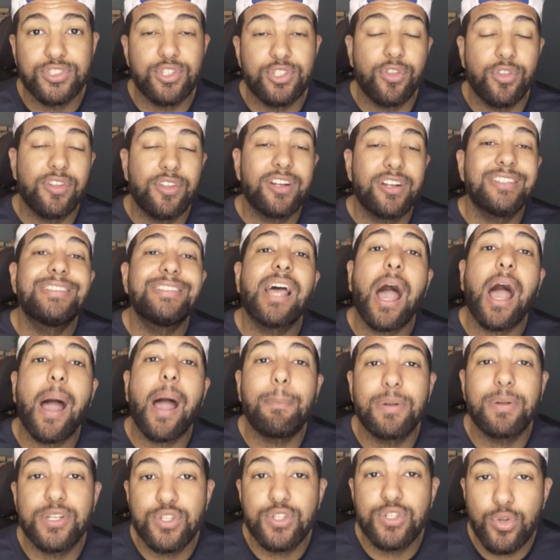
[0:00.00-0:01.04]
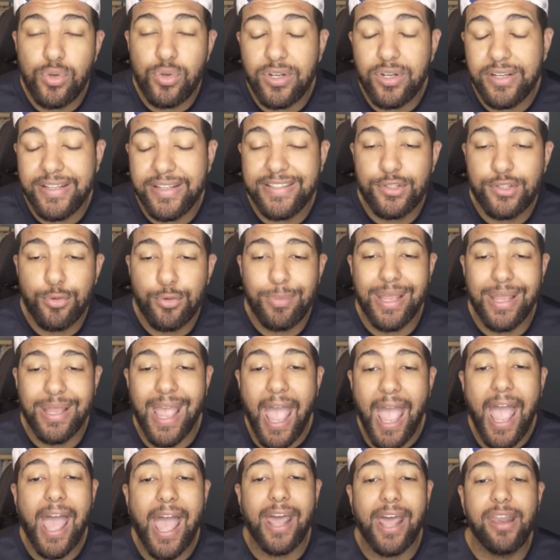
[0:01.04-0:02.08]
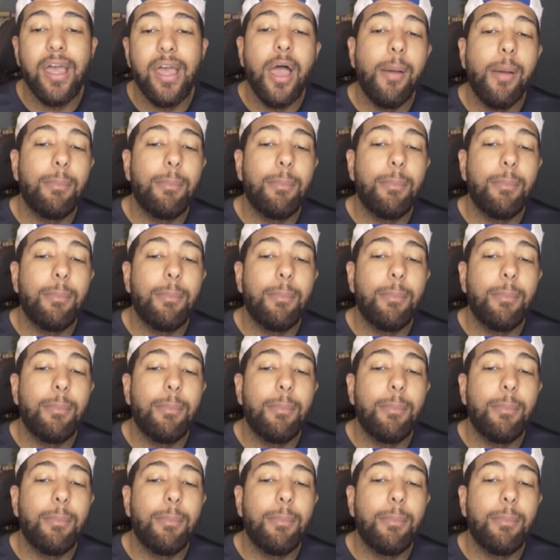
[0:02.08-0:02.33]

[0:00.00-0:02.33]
so there is opportunity to be had.